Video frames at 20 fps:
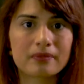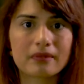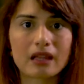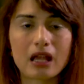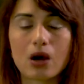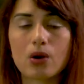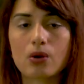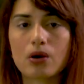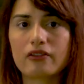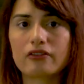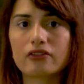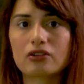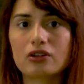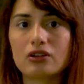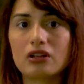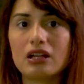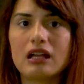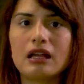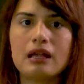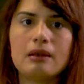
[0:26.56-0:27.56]

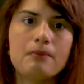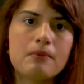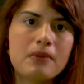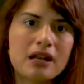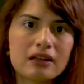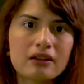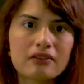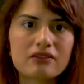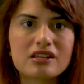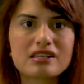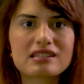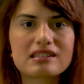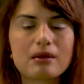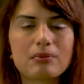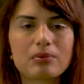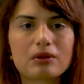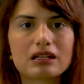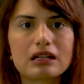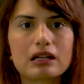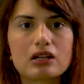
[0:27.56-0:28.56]
However, in many of these
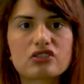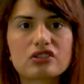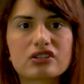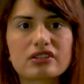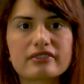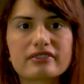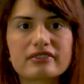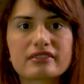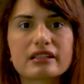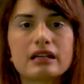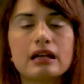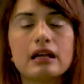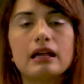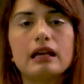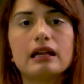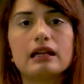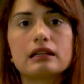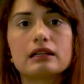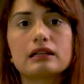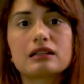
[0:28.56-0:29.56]
applications,
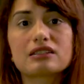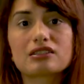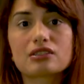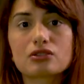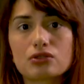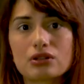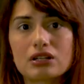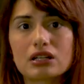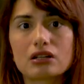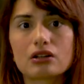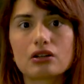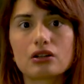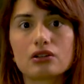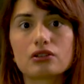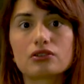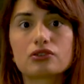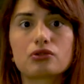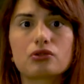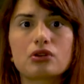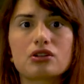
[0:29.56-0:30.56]
it is critical
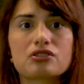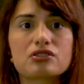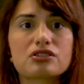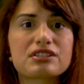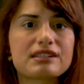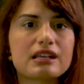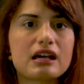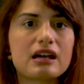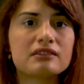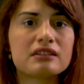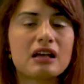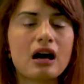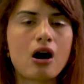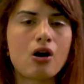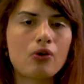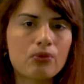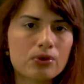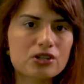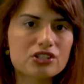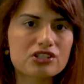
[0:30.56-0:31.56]
to understand how
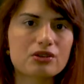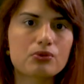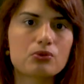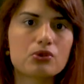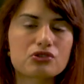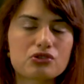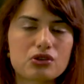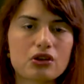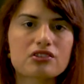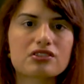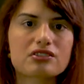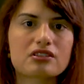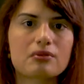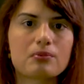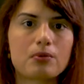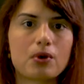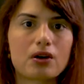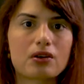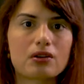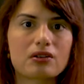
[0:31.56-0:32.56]
much can we trust our
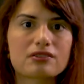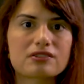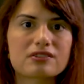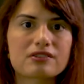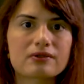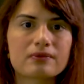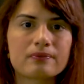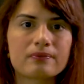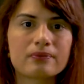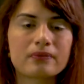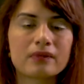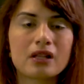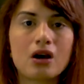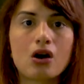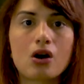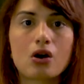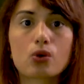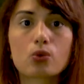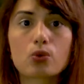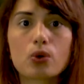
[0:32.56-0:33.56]
models,
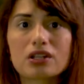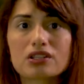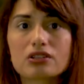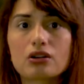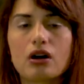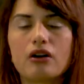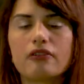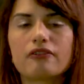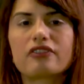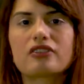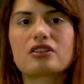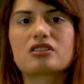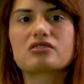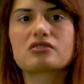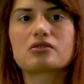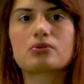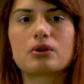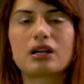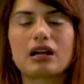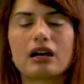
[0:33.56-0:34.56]
or what confidence
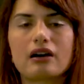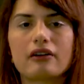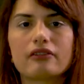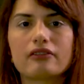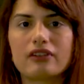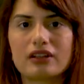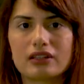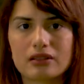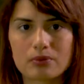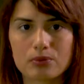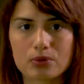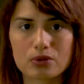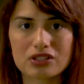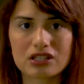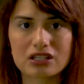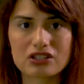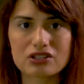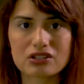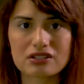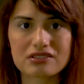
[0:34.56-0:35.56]
do we have in the
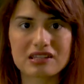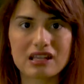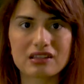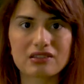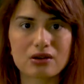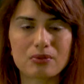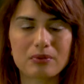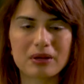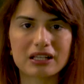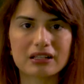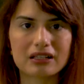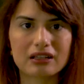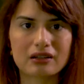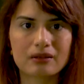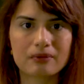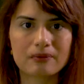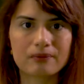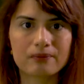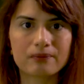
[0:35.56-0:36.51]
predictions that they're making.